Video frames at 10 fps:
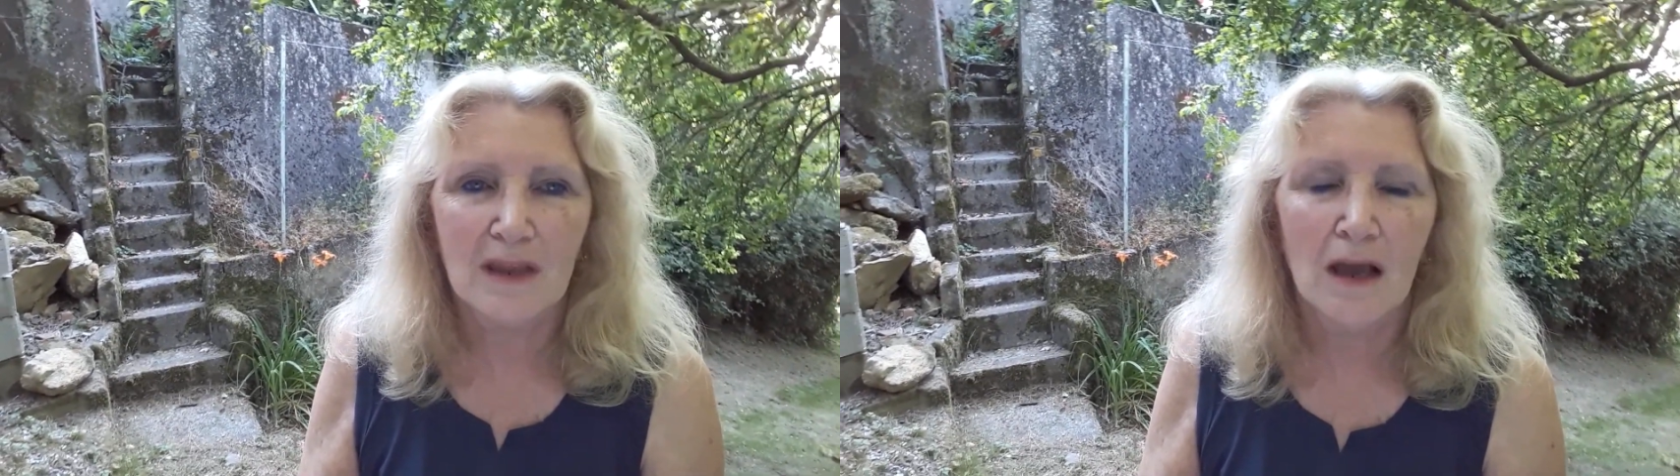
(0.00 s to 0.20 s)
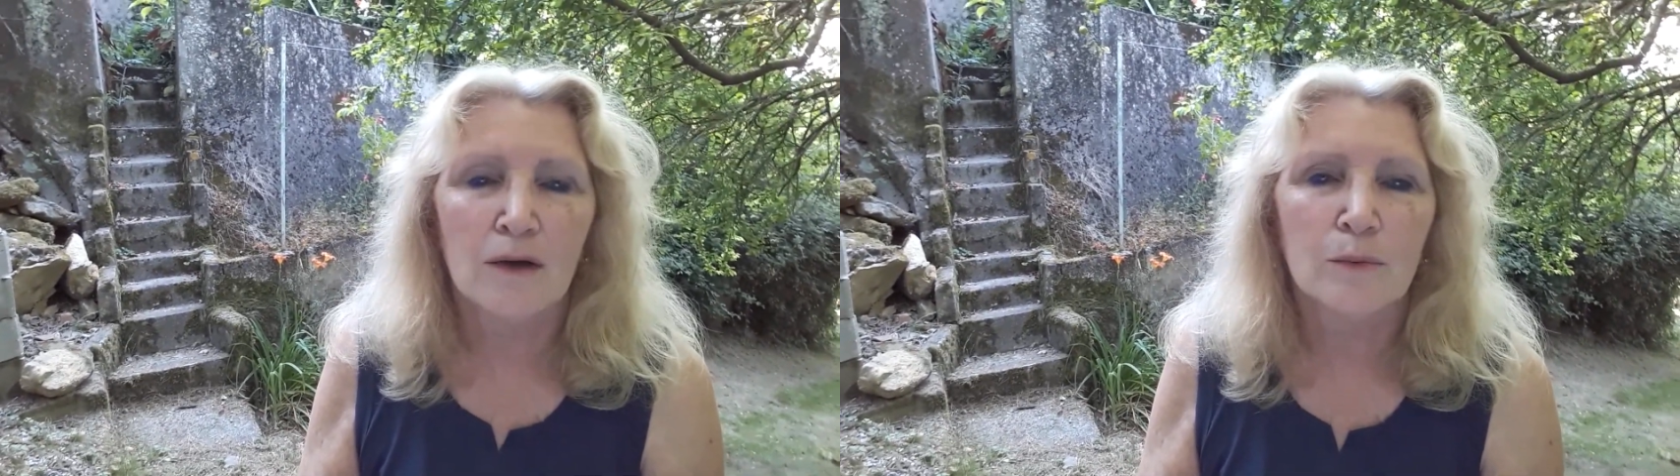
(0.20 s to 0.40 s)

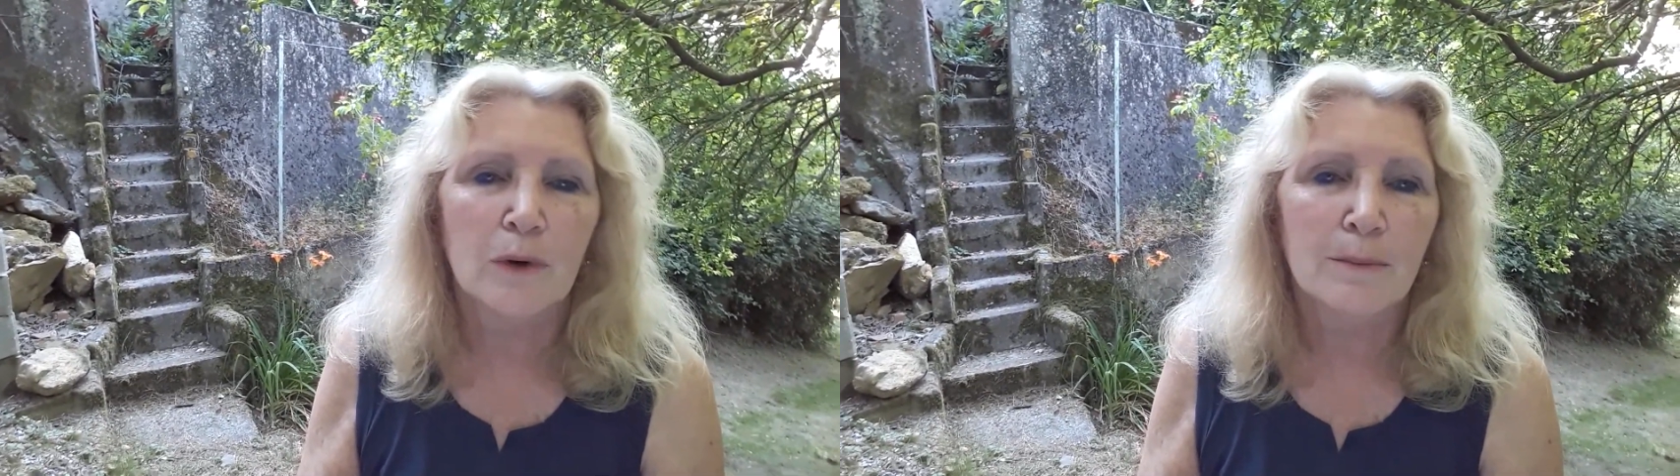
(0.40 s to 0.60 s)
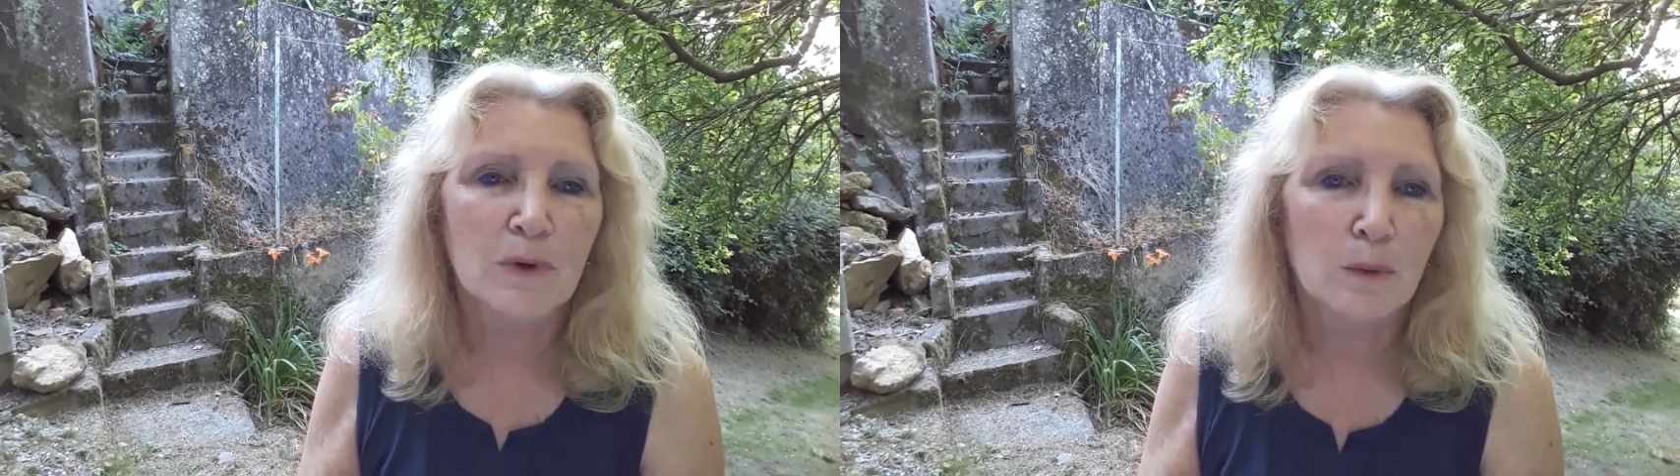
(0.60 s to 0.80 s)
And
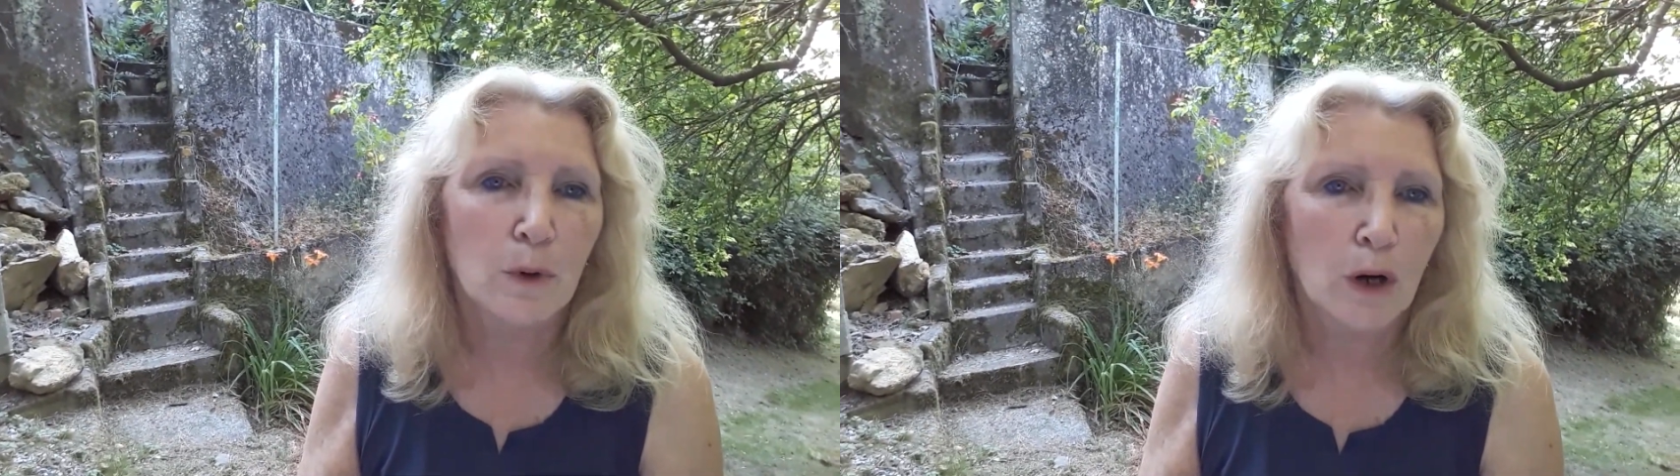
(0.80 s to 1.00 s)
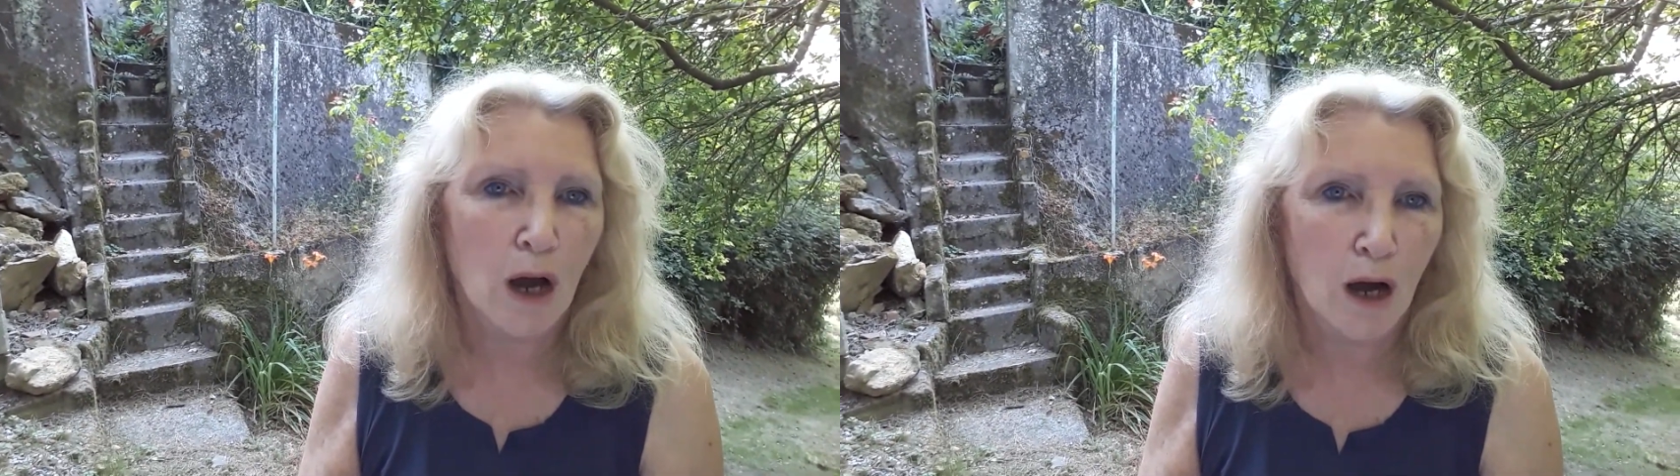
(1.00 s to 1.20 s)
when we
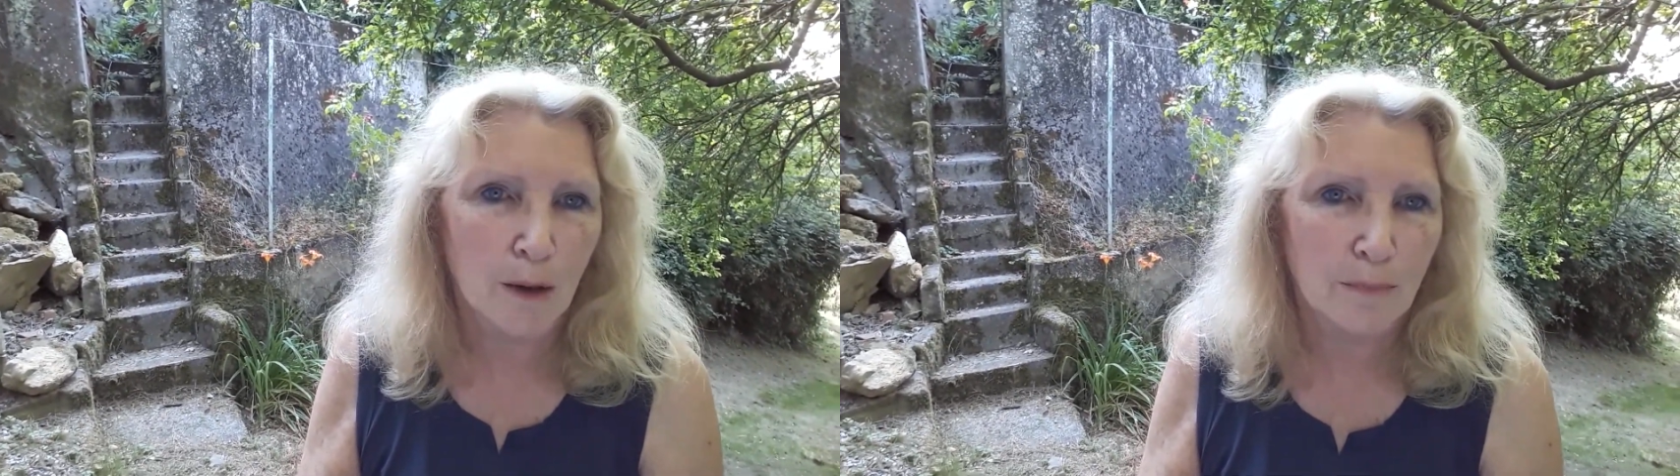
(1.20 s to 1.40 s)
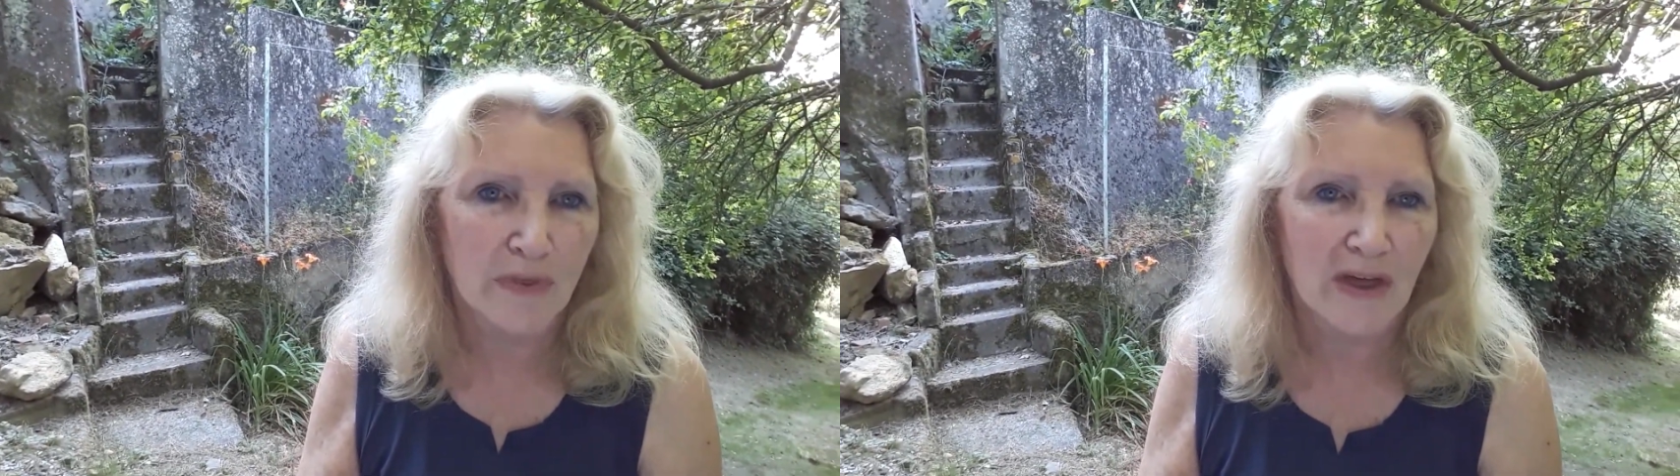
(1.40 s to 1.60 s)
were up
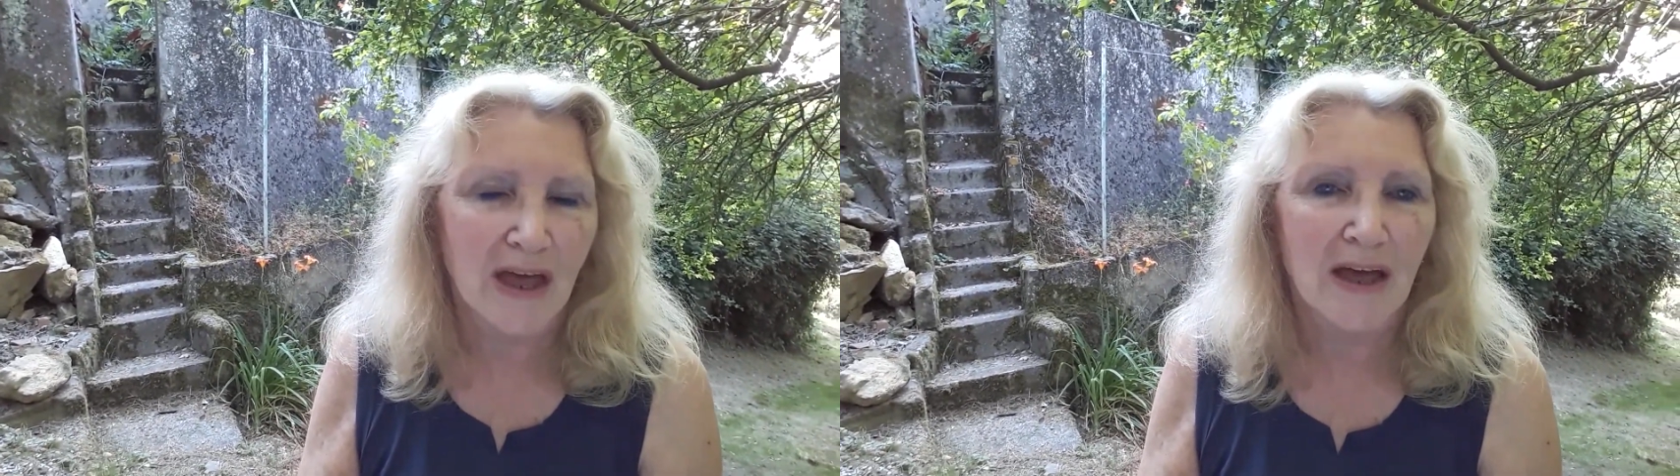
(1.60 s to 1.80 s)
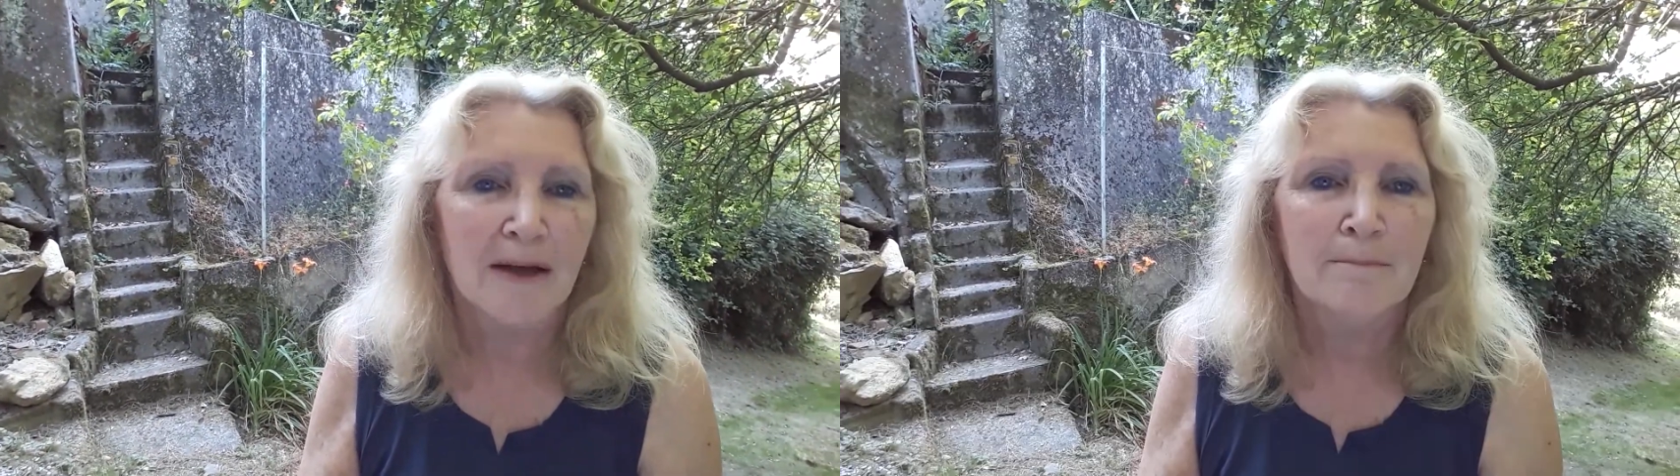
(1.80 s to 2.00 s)
there,